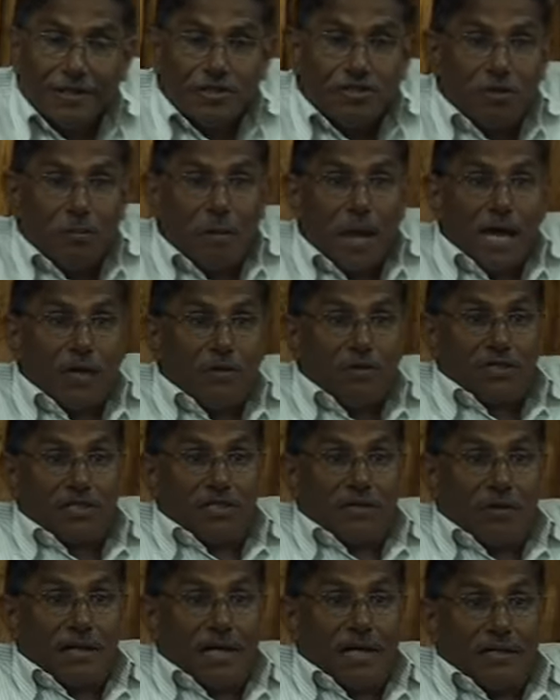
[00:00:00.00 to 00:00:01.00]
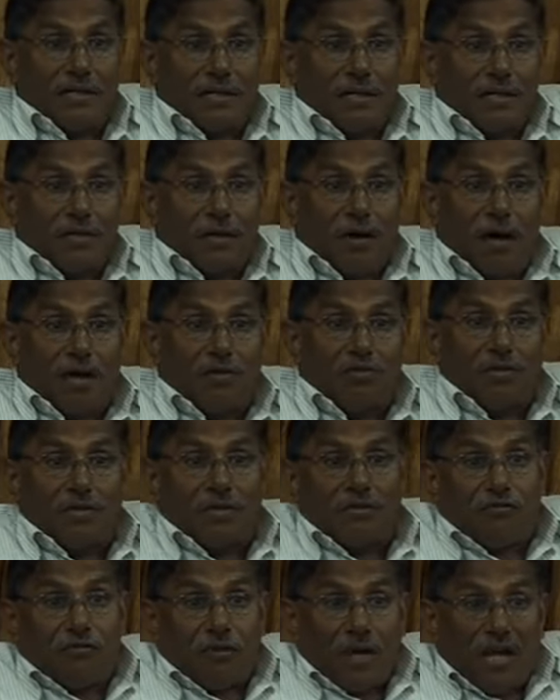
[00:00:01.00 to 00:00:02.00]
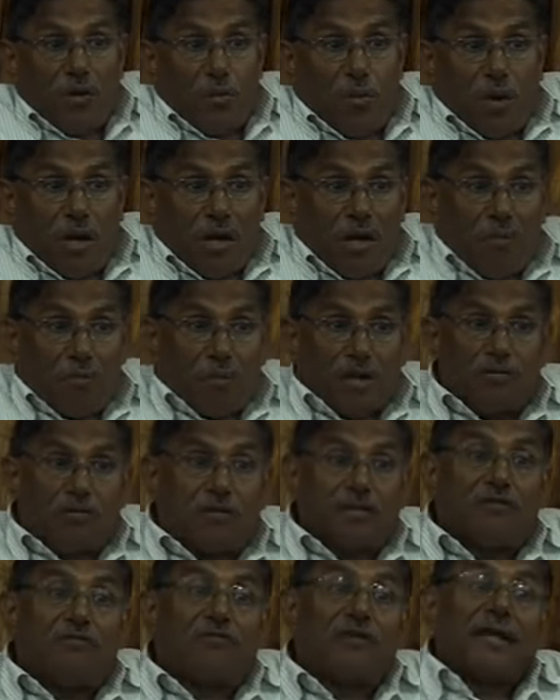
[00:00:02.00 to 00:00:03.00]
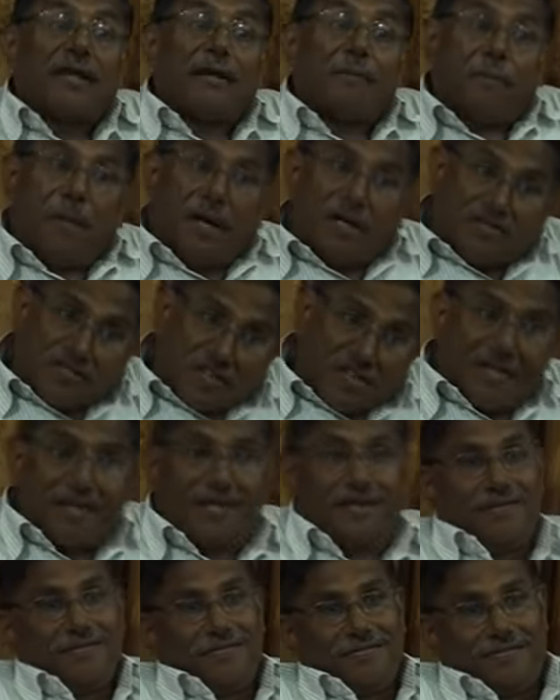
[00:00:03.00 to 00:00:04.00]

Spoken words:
So man was created not with a free will, but with a free capacity.